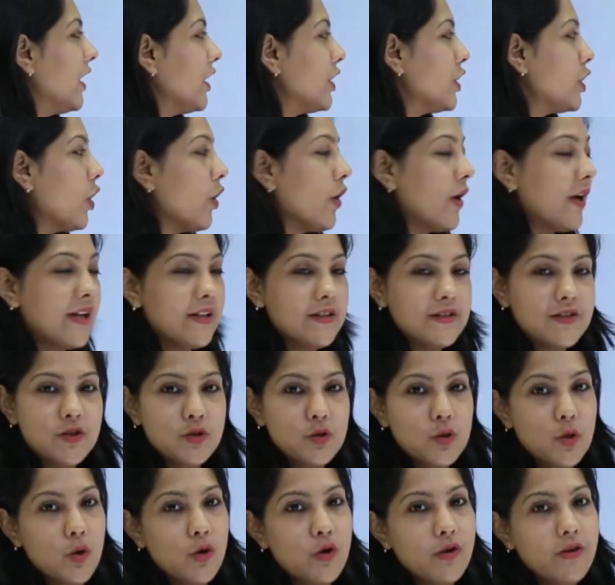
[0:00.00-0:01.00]
Your
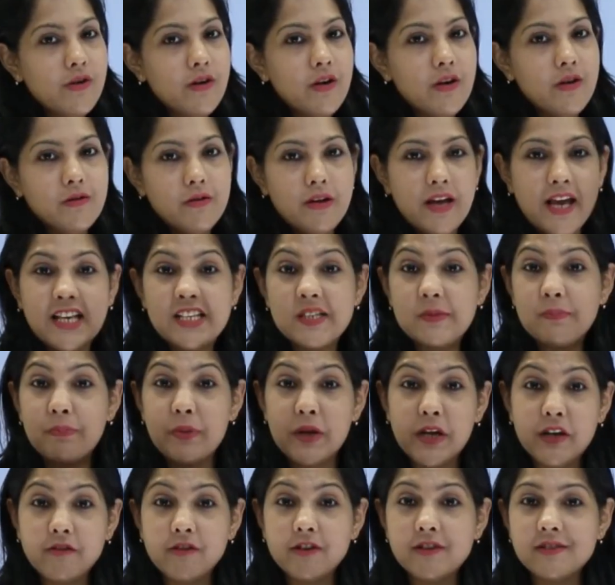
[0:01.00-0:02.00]
in-store
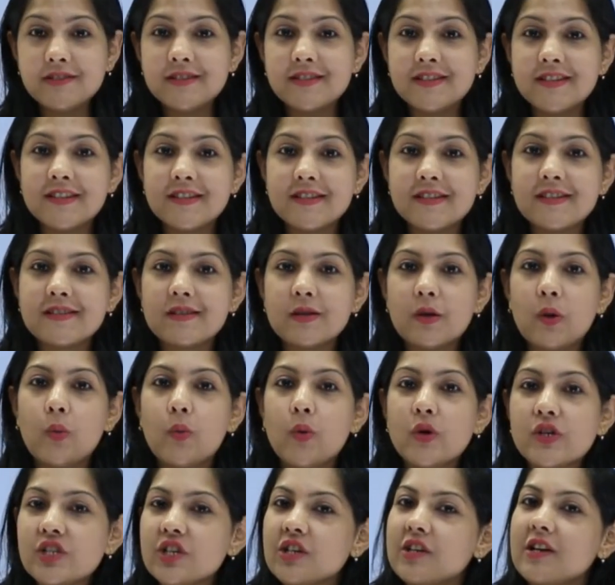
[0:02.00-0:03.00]
experiences
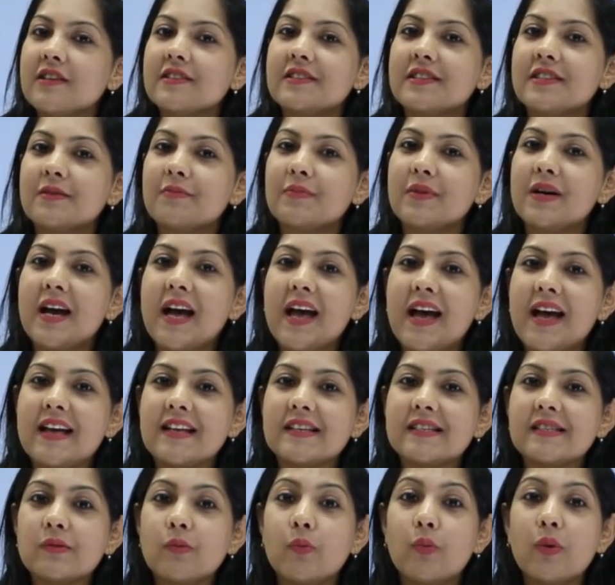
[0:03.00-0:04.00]
which a customer
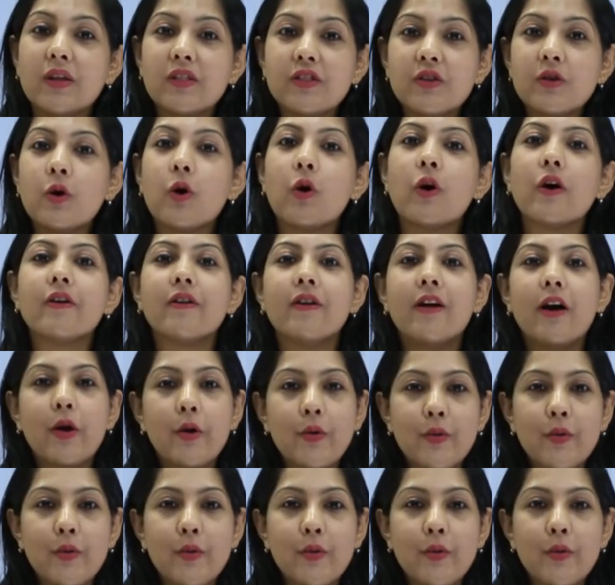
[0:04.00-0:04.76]
has with your